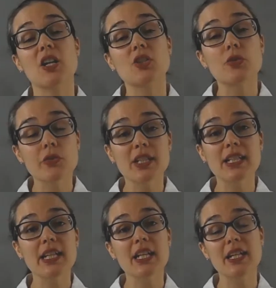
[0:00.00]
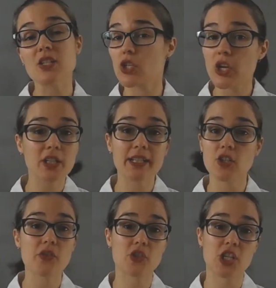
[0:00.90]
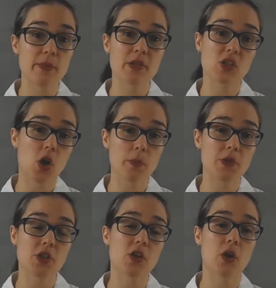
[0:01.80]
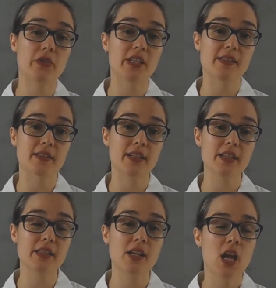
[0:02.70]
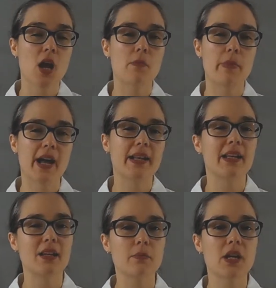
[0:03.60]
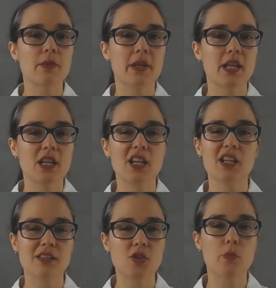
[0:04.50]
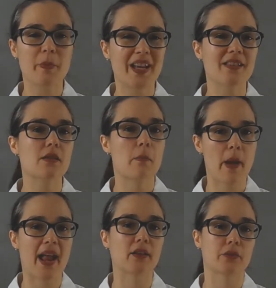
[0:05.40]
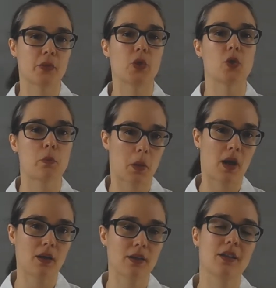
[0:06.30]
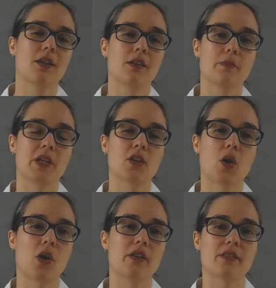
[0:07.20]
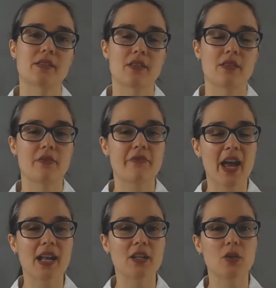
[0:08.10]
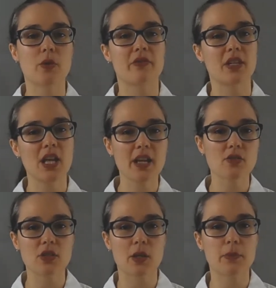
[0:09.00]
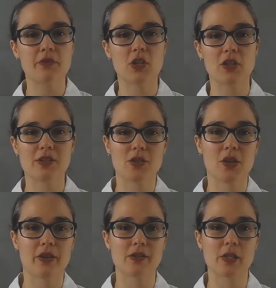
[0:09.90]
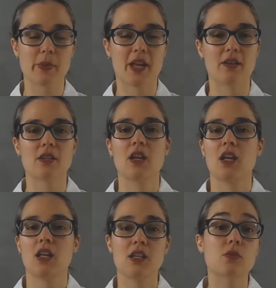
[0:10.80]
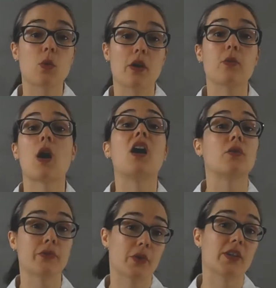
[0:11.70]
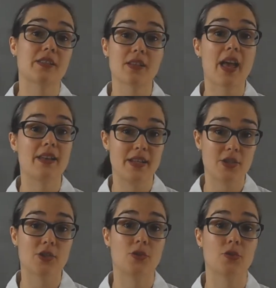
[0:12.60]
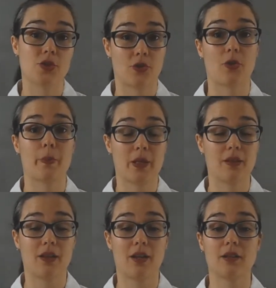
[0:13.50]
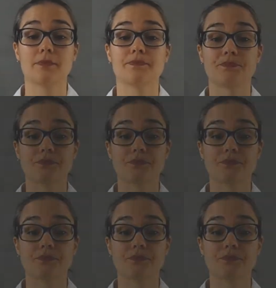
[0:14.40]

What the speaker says: Now, acrylic is certainly not the cheapest option on this list, but in my opinion, it is your best bang for your buck because the value of the extra couple of dollars you're going to spend is worthwhile for its additional durability.